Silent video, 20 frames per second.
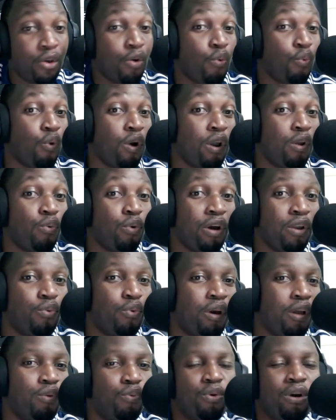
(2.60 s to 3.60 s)
Well,
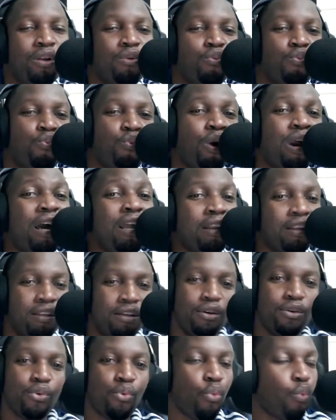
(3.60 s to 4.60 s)

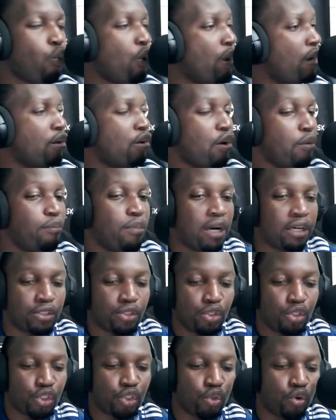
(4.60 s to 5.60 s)
welcome back to
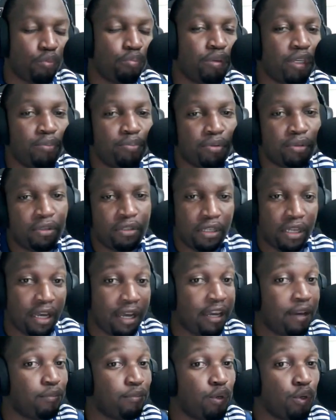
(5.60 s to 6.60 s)
the show, people. I
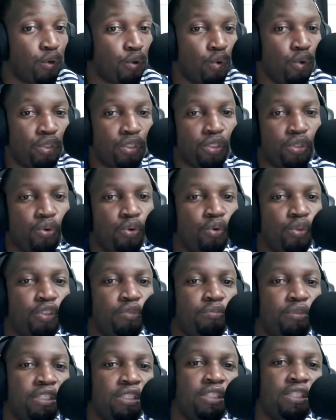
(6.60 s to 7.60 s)
am your host, Coach
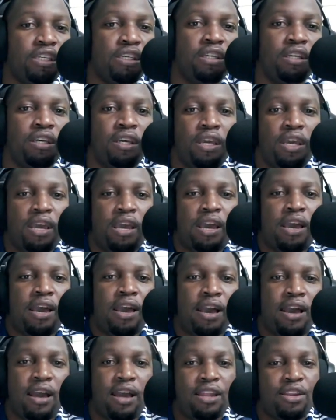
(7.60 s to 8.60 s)
Minzy,
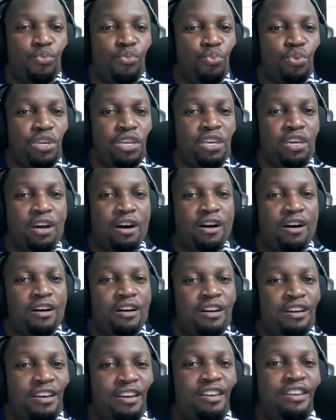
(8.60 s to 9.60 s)
and we
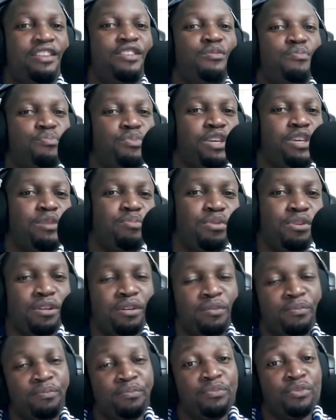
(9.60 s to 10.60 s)
are here, people,
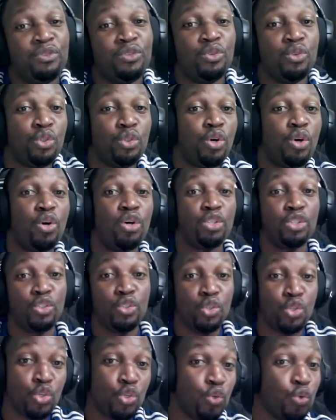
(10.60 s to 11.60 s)
to talk
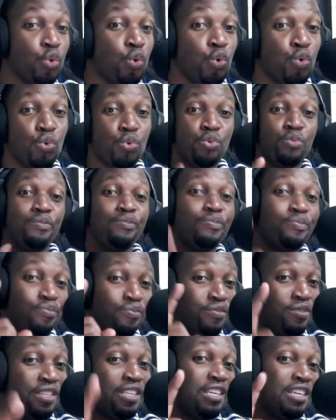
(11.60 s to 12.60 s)
to you,
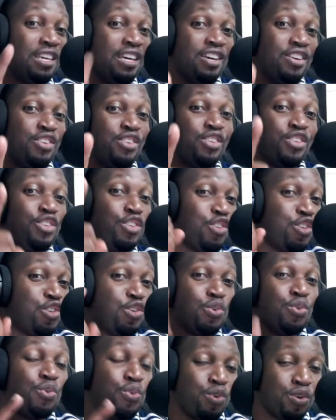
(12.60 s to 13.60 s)
yes,
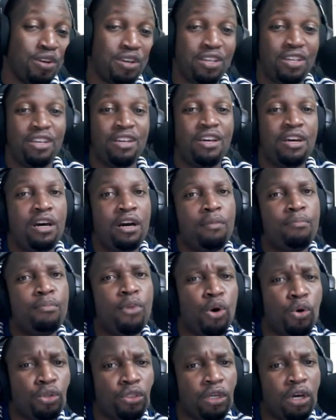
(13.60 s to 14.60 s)
you,
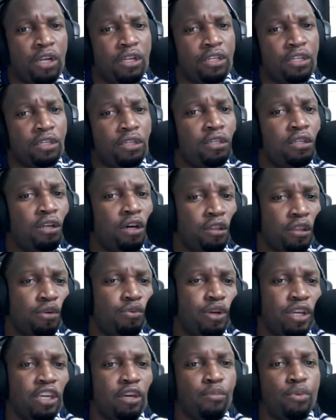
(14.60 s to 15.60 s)
about another
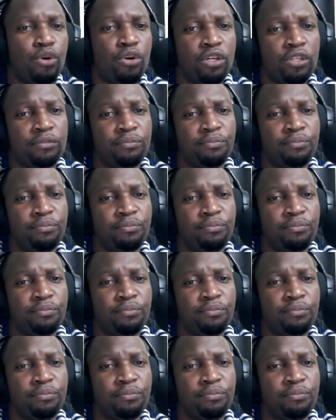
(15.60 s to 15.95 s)
Reggae Boy.